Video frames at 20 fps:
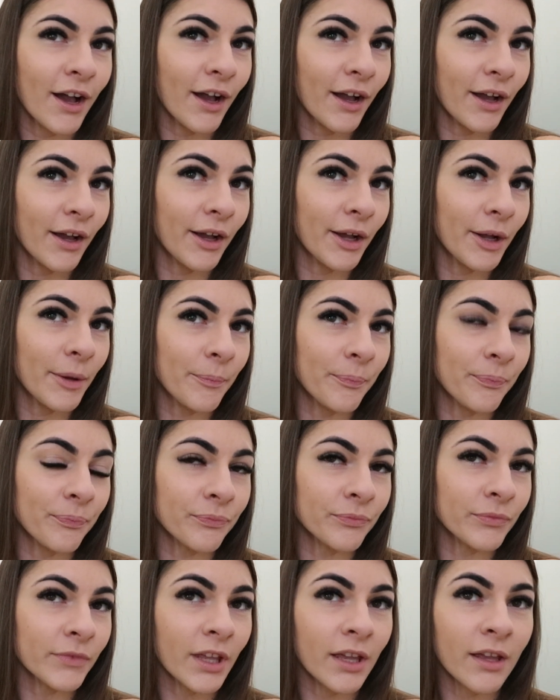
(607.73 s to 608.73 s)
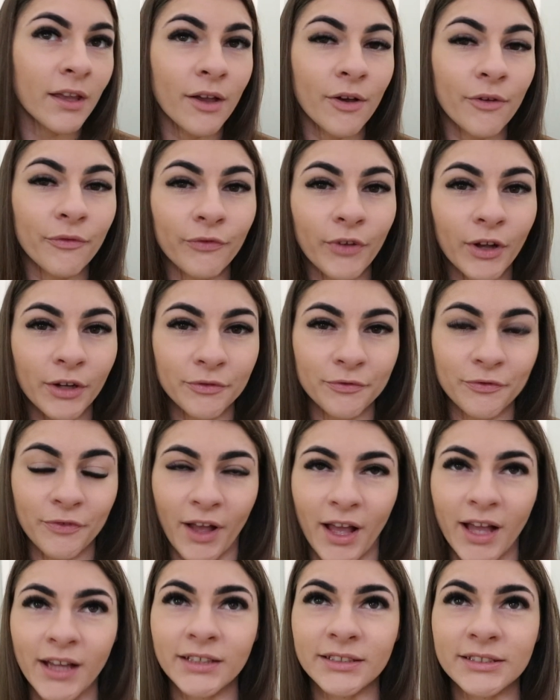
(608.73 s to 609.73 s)
Um, fun
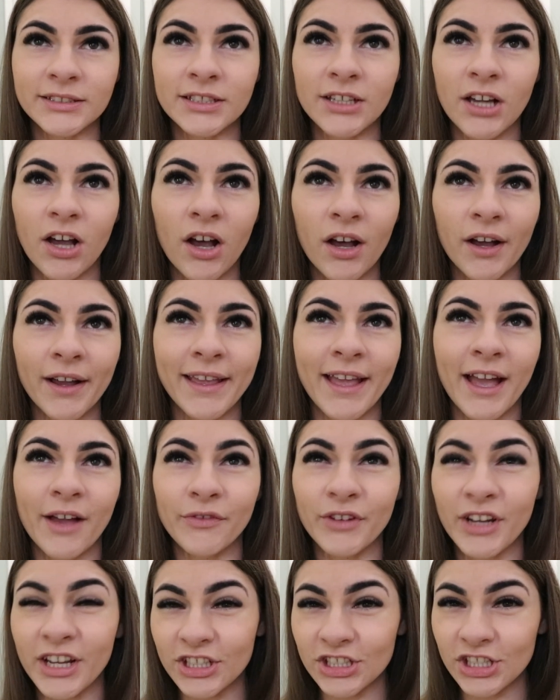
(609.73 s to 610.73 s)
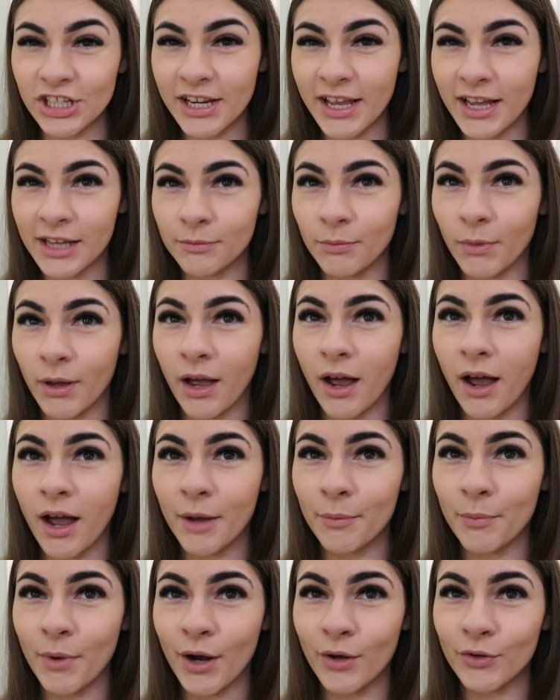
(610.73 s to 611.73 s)
fact, I haven't actually had my
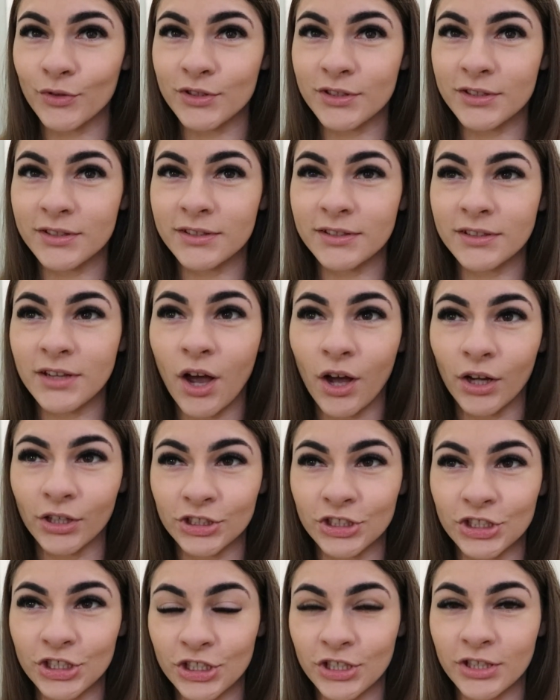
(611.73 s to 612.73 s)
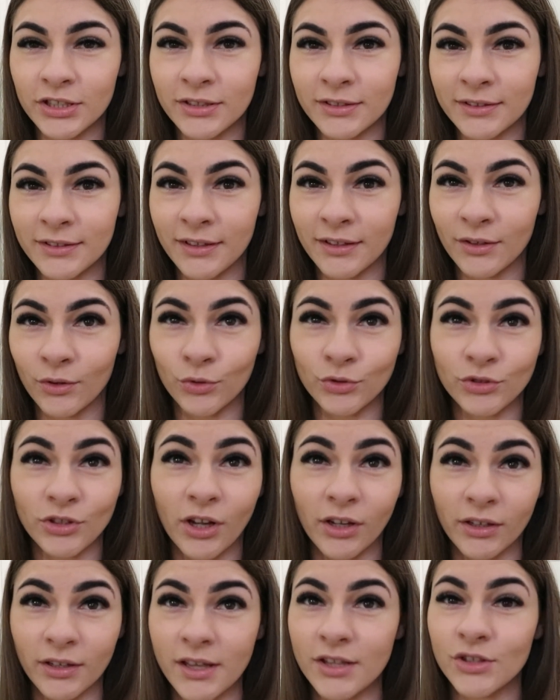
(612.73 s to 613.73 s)
eyebrows touched or
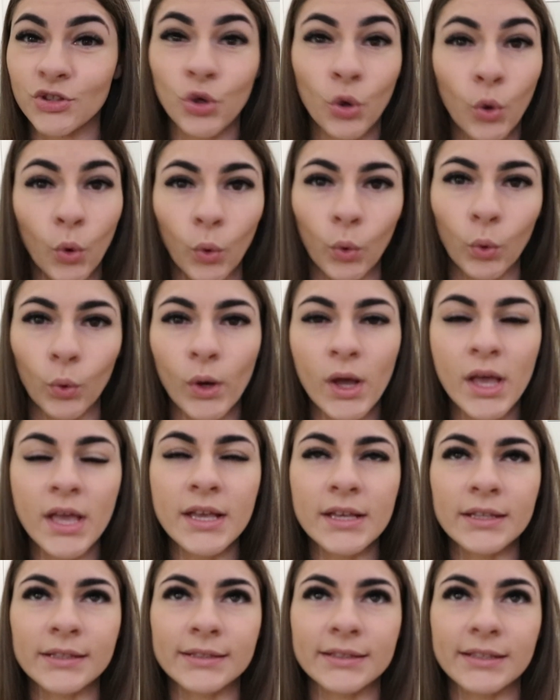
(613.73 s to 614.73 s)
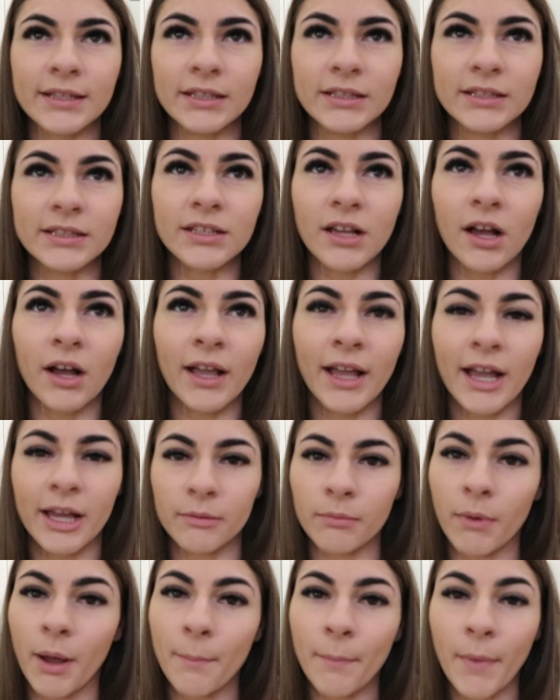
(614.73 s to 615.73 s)
done at all since I
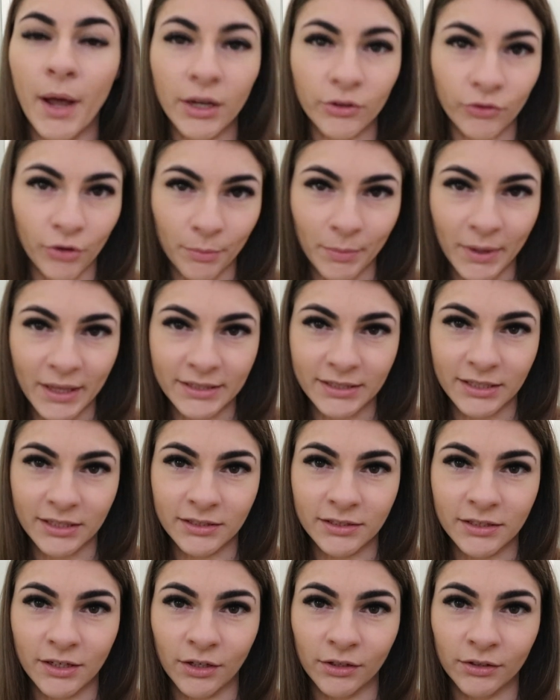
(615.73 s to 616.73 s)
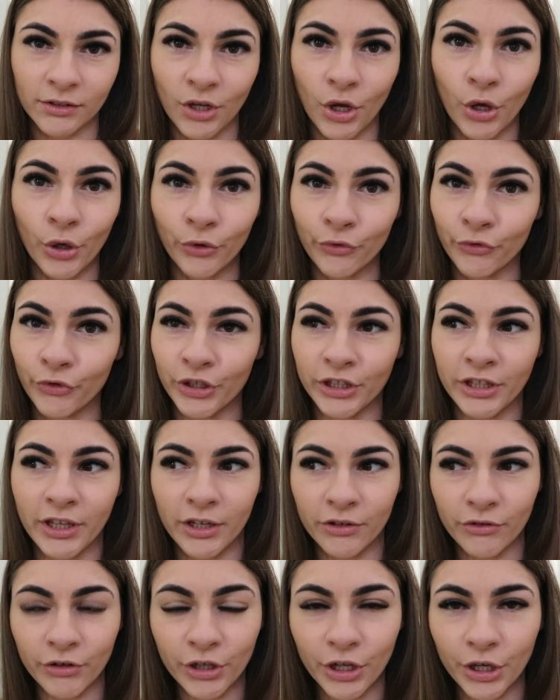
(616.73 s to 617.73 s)
had my microblading done over a
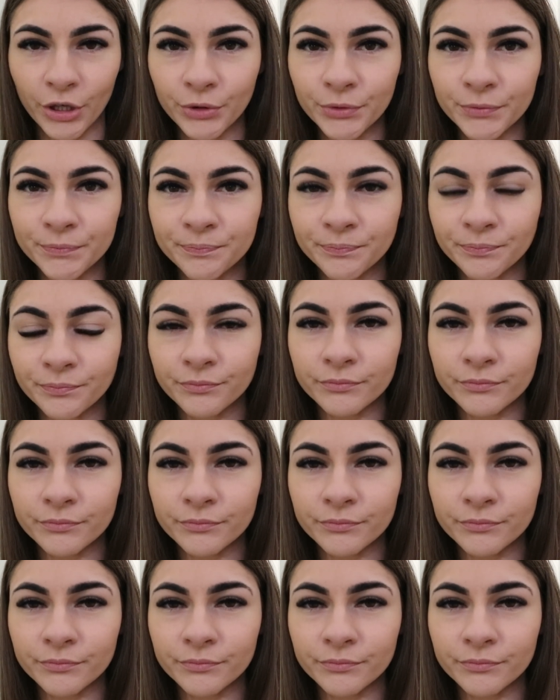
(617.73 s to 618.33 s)
year ago.